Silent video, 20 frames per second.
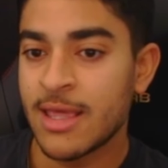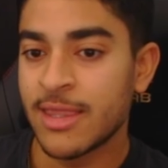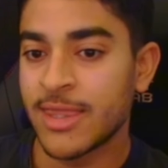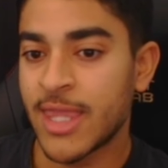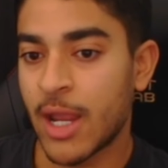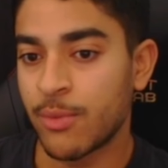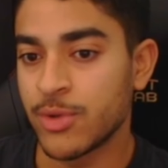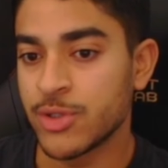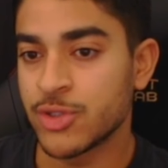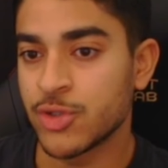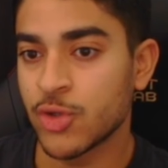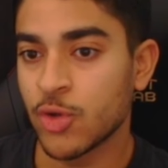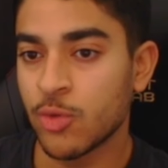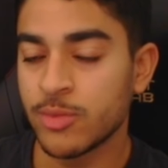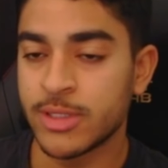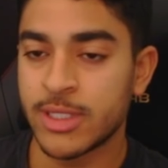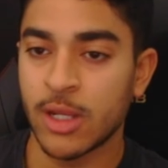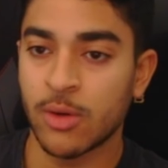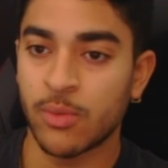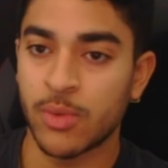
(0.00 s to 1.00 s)
that
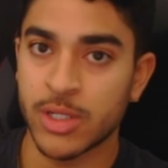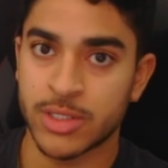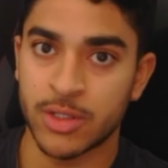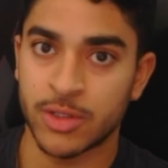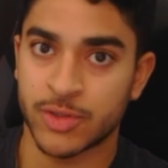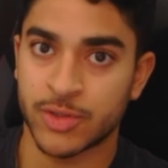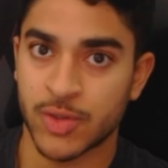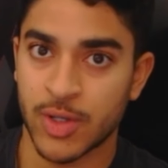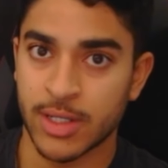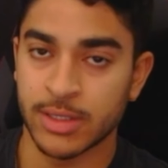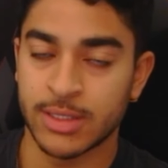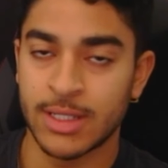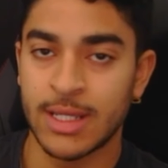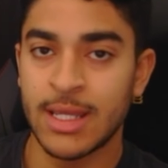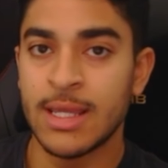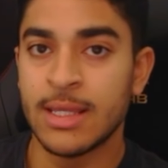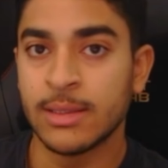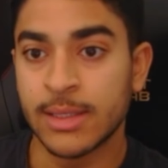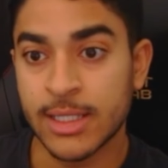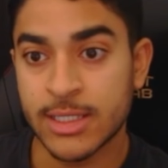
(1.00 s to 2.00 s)
resumes the original trend.
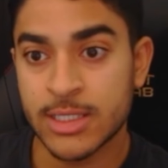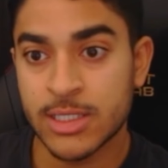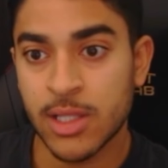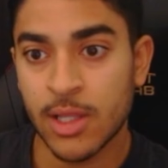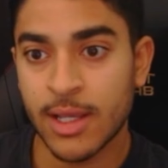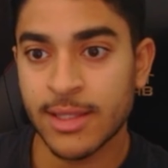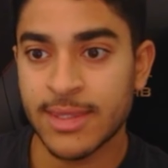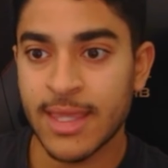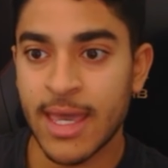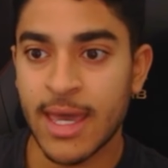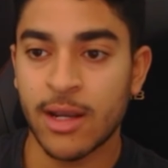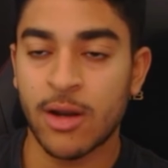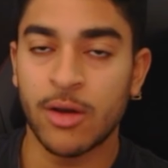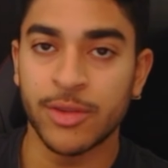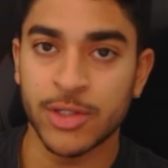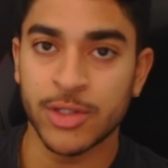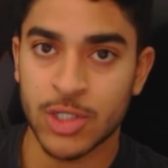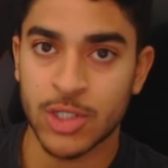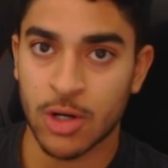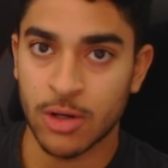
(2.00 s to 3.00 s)
Let's look at that on
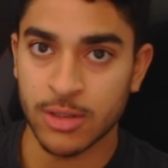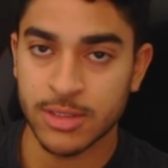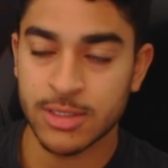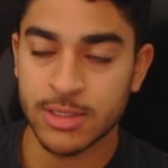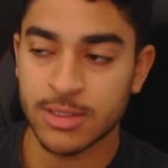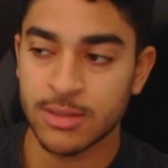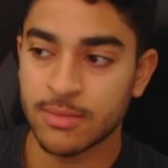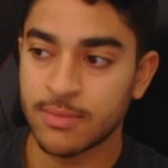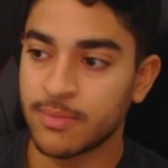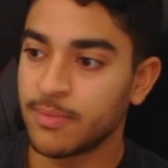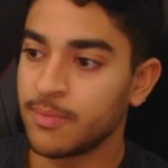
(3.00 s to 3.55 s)
the charts.